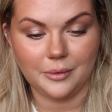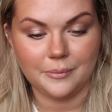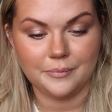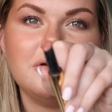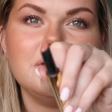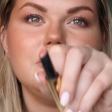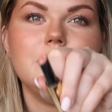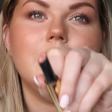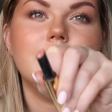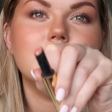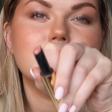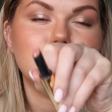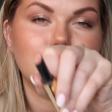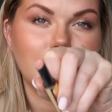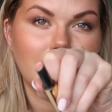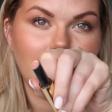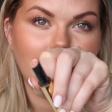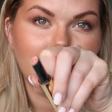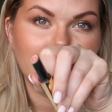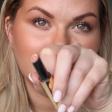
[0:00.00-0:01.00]
Very much
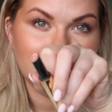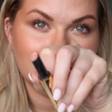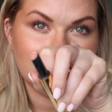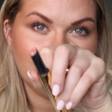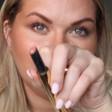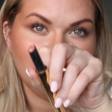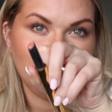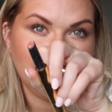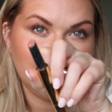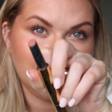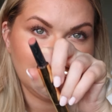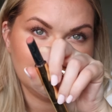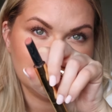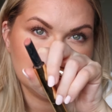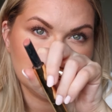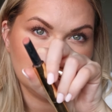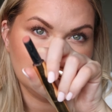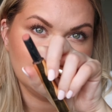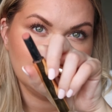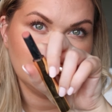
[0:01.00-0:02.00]
like Pillow
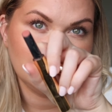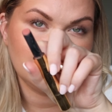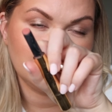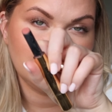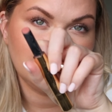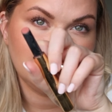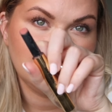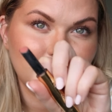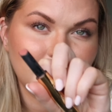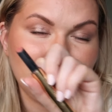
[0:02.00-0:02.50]
Talk.